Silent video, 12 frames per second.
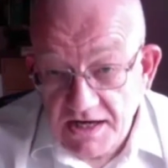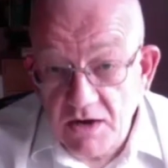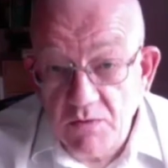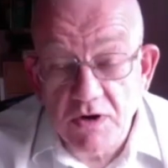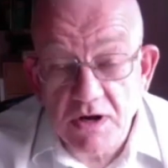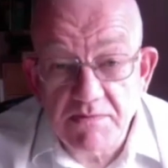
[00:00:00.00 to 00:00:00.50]
Now,
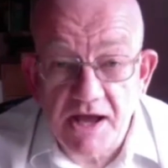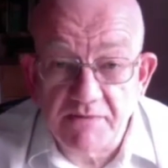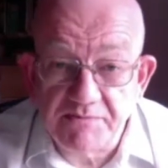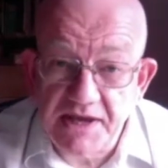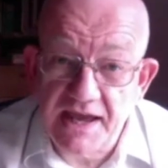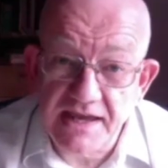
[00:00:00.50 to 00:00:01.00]
what about
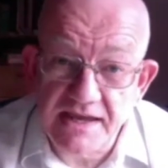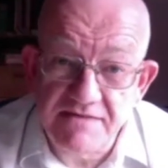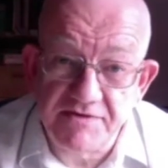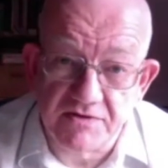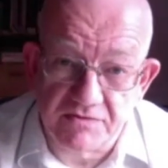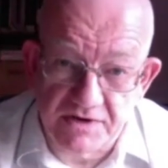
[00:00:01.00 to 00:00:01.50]

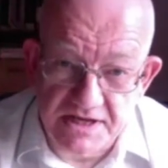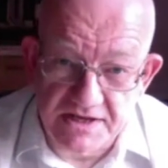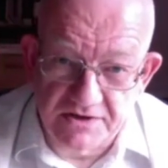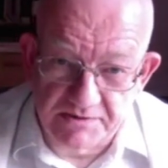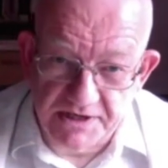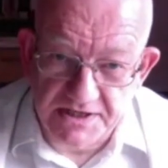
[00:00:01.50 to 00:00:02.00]
behavioral
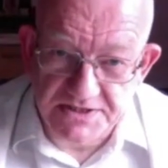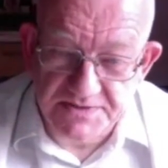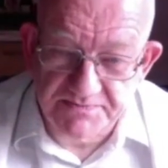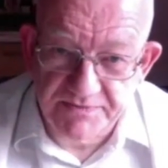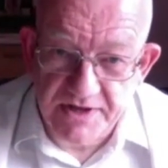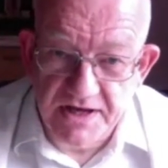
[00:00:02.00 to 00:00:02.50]
economics?